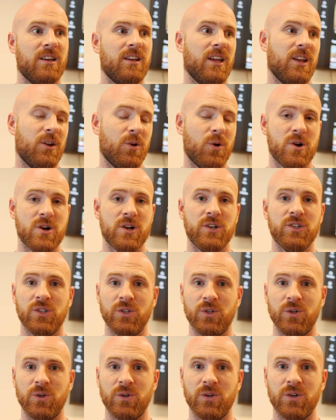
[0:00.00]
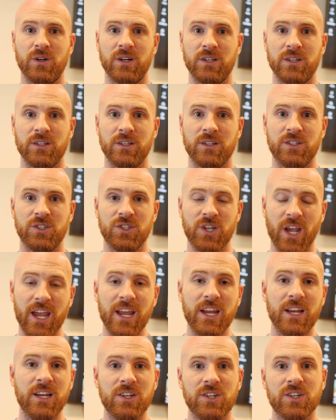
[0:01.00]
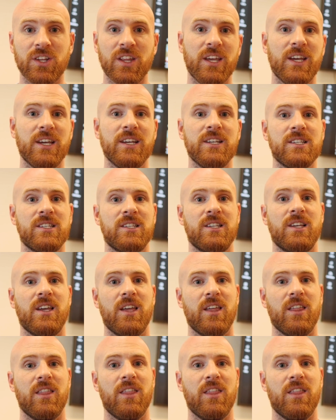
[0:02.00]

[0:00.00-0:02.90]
In order to change this,